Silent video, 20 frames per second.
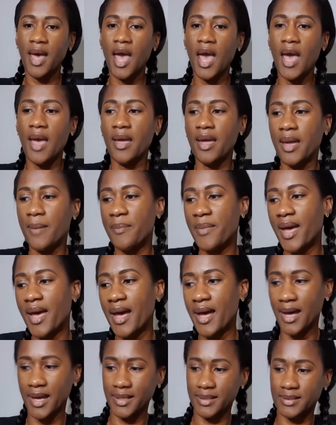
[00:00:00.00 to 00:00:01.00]
I am
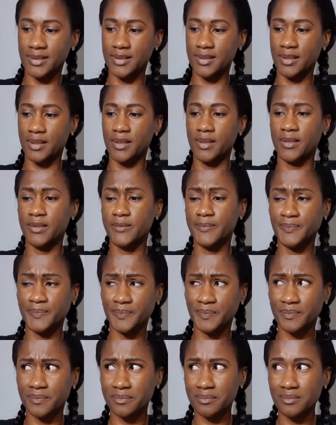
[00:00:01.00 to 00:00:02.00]
at,
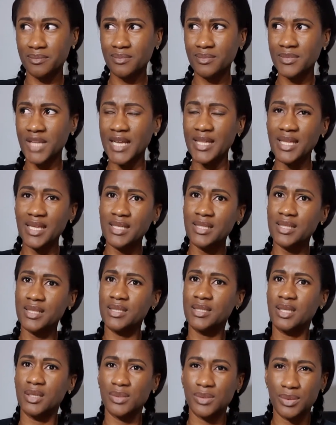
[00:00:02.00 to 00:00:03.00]
I think
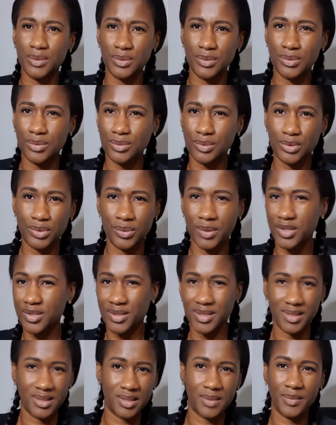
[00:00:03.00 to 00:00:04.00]

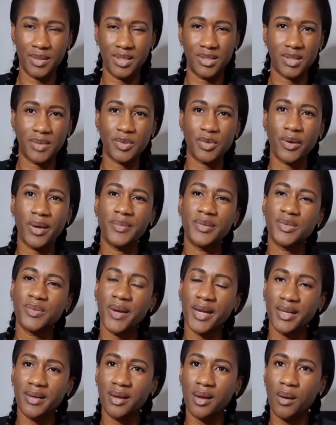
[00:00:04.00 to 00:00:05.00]
6,200 and something subscribers
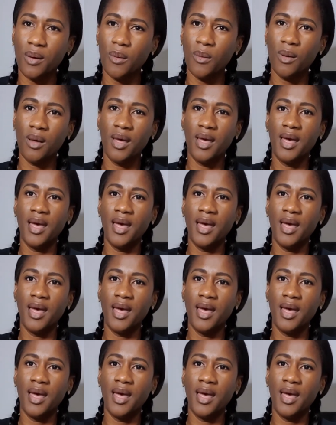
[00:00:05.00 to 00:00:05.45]
right now.